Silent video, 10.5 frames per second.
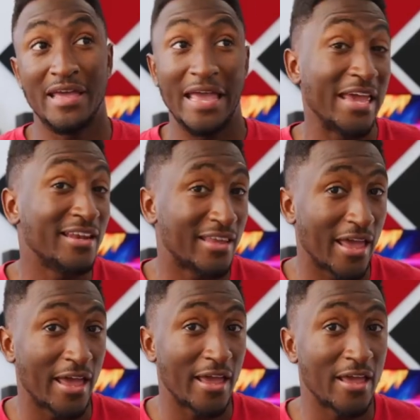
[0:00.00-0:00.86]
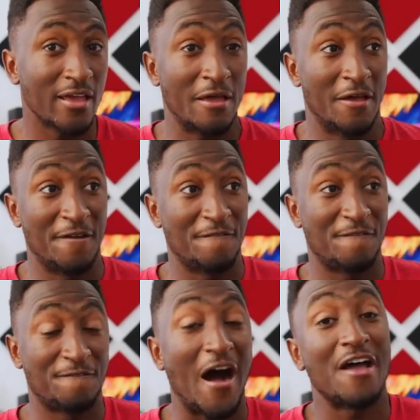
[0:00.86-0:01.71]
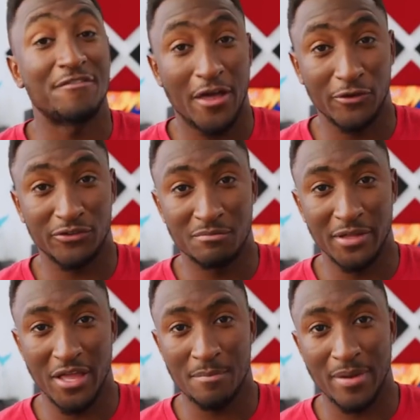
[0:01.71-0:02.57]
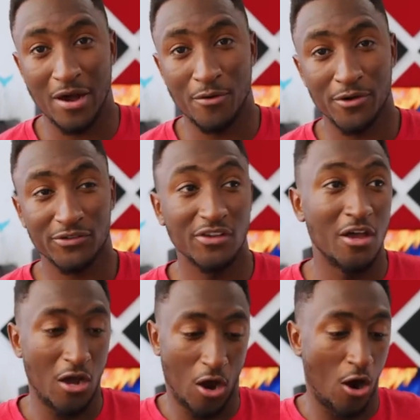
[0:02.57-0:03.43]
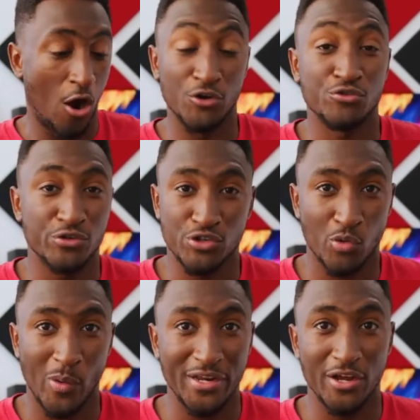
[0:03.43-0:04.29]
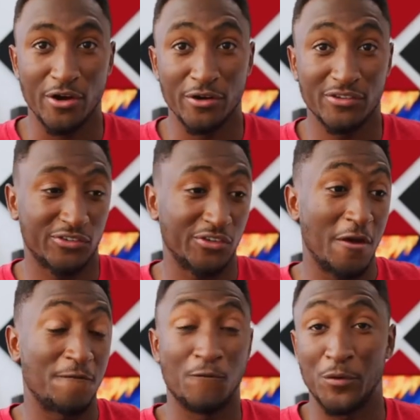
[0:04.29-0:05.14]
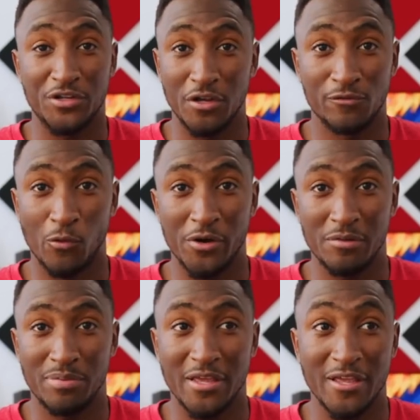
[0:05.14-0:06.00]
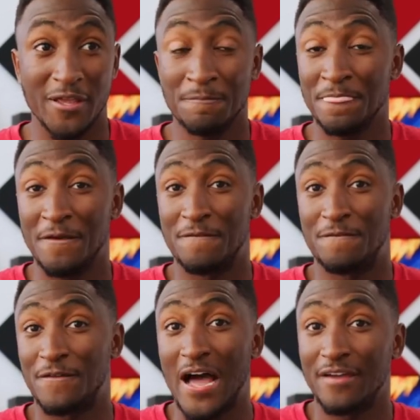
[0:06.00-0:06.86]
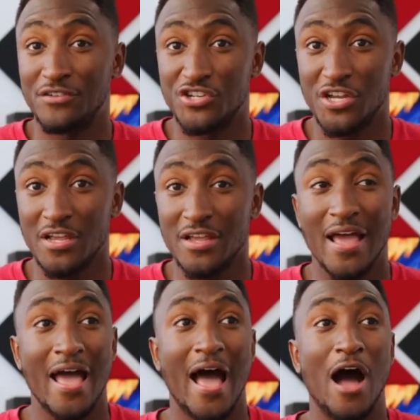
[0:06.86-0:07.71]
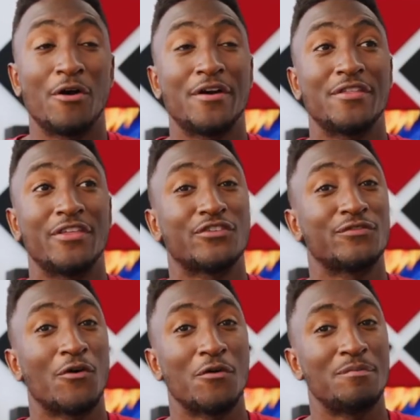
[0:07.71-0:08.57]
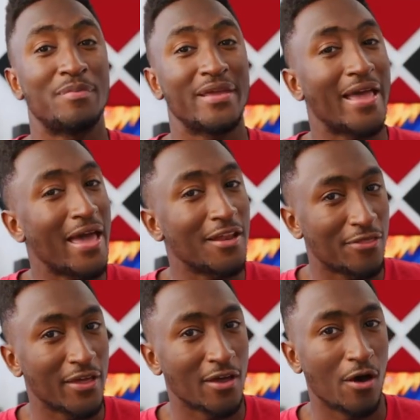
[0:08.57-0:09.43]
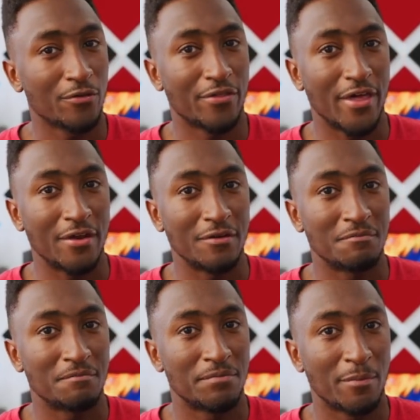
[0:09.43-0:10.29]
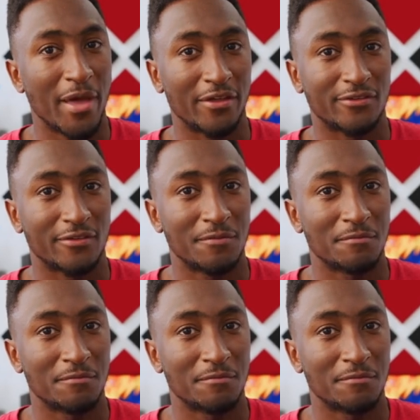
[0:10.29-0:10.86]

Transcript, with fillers: 8K, 5,000 milliamp hours, 120 hertz, 1440p, 5G. How could this phone be anything other than the best?